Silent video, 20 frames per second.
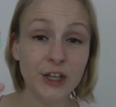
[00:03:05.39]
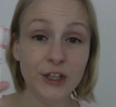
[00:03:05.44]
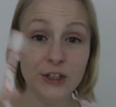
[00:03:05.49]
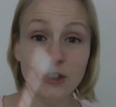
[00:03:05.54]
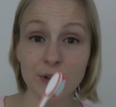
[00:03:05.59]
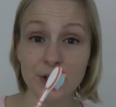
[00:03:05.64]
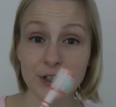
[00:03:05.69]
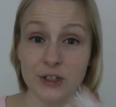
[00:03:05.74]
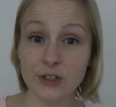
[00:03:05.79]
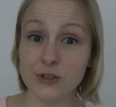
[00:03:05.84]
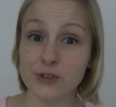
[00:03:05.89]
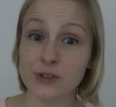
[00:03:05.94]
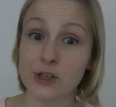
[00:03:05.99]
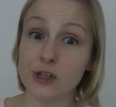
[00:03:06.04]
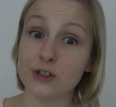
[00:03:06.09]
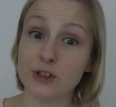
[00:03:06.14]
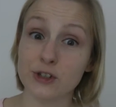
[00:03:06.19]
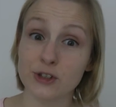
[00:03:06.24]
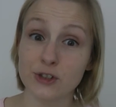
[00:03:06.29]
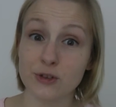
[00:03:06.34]
You can use
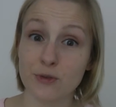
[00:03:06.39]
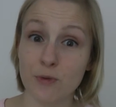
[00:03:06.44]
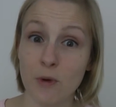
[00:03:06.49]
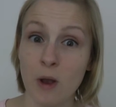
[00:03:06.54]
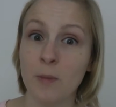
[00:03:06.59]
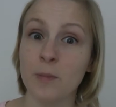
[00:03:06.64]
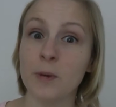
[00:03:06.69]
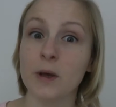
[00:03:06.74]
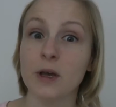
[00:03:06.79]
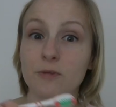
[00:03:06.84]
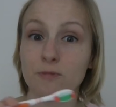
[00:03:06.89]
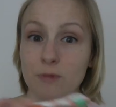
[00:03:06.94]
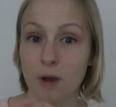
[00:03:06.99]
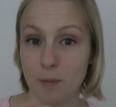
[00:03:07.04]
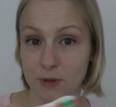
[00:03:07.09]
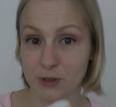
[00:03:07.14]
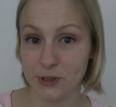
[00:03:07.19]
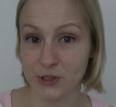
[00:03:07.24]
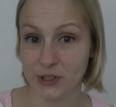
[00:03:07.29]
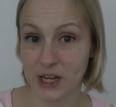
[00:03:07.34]
it to scrub
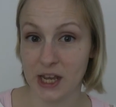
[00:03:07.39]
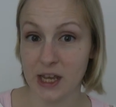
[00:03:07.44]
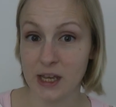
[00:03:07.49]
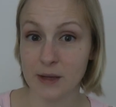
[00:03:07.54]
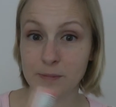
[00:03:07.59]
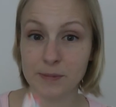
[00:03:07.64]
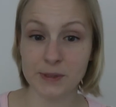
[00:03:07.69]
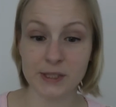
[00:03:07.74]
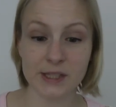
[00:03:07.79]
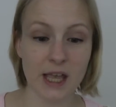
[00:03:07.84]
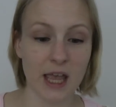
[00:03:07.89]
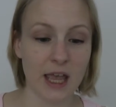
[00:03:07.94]
rubber stamps